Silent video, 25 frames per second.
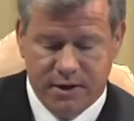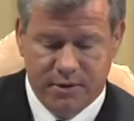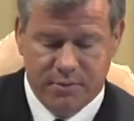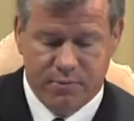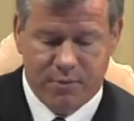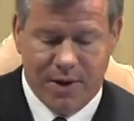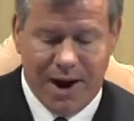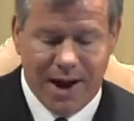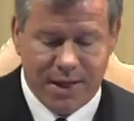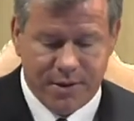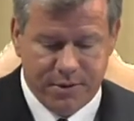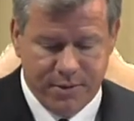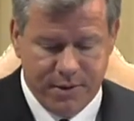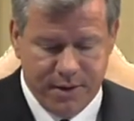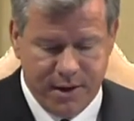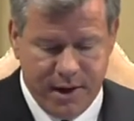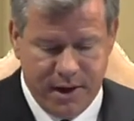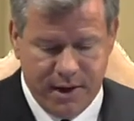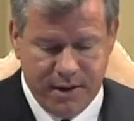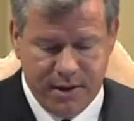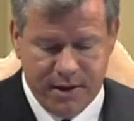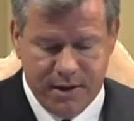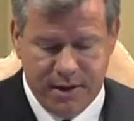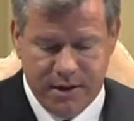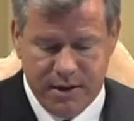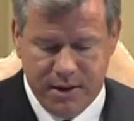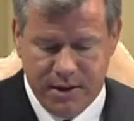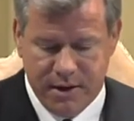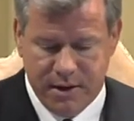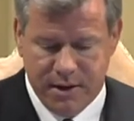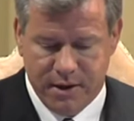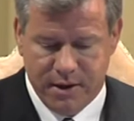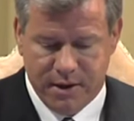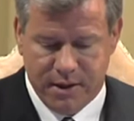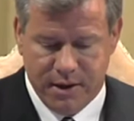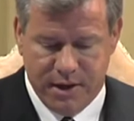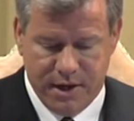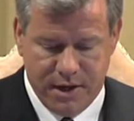rather than
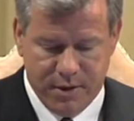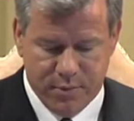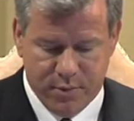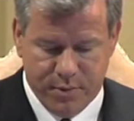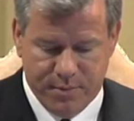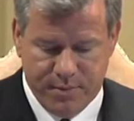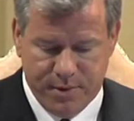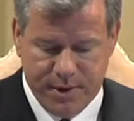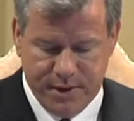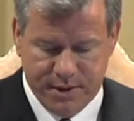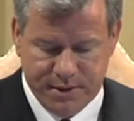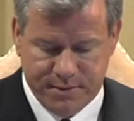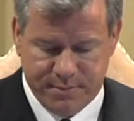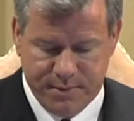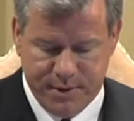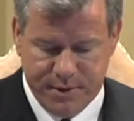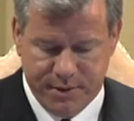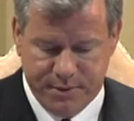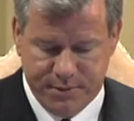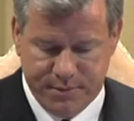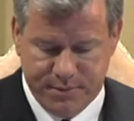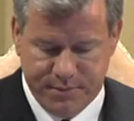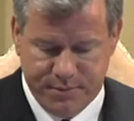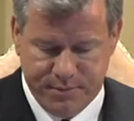the knee replacement.